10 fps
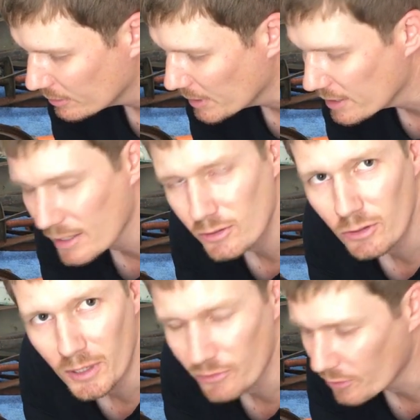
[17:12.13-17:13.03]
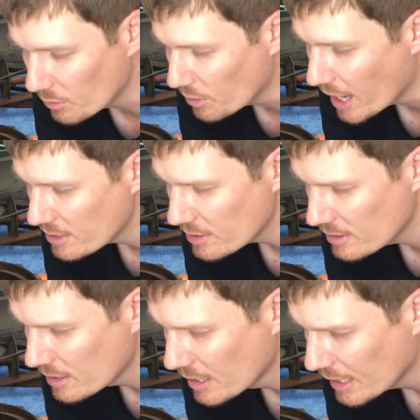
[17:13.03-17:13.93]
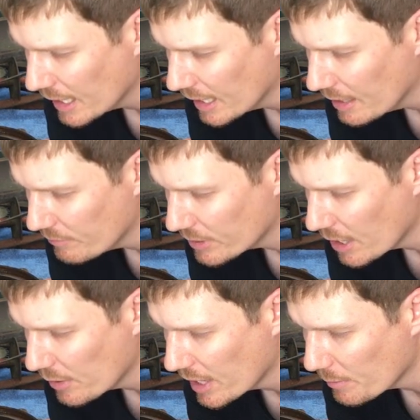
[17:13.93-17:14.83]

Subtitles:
to me there's too much vibration. If you're going